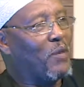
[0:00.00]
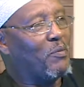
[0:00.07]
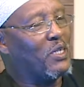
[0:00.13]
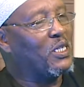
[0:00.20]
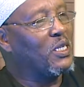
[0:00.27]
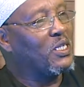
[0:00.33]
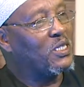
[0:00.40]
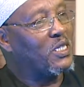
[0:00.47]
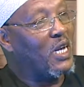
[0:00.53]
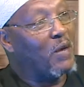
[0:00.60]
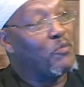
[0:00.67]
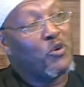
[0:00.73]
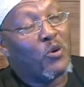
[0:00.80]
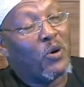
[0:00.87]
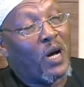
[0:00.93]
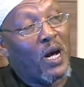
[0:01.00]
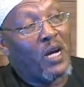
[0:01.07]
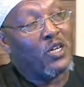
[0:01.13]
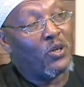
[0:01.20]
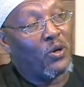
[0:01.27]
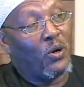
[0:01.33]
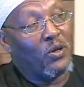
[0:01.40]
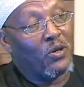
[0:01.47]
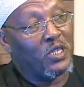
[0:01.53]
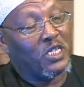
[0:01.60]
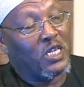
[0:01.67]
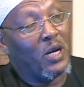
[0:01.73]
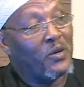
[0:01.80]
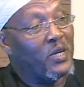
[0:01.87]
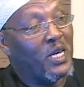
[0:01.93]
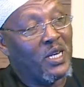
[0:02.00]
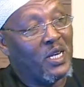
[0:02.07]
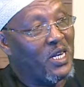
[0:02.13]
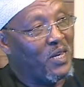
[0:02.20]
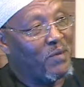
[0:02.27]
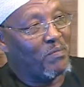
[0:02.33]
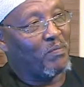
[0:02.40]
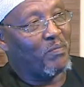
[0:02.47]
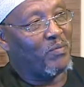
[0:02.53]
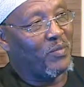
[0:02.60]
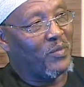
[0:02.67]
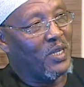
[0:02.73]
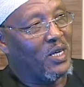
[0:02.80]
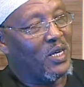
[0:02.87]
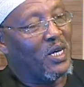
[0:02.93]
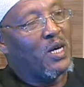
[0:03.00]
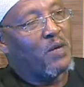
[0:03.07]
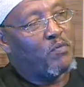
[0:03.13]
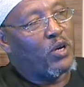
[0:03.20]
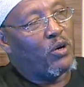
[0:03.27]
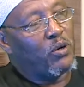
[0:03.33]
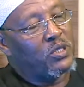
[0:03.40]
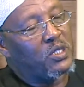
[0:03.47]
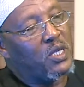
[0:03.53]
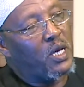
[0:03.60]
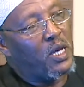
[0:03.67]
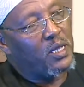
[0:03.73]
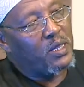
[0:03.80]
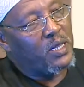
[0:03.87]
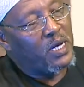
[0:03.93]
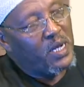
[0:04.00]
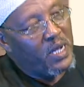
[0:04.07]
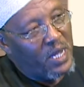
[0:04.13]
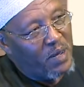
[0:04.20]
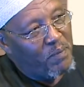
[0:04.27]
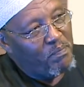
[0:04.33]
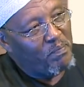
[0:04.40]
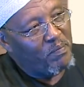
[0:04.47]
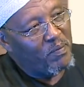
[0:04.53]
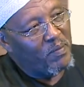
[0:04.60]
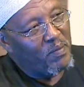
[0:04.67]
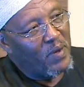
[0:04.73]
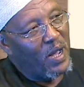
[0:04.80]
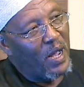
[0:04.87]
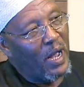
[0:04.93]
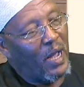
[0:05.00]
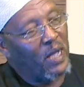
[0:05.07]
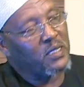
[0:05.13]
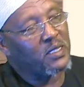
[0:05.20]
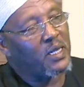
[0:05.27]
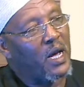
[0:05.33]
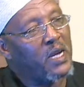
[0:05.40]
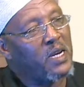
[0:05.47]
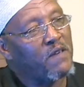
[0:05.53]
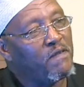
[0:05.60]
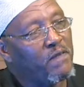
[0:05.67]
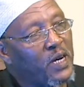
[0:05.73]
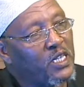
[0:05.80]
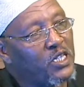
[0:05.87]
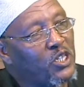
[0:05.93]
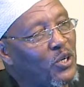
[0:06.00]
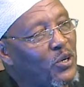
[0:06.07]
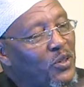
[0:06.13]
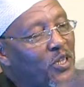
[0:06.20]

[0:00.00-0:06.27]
But in Islam, you can't call your child any name, because the name has an effect on the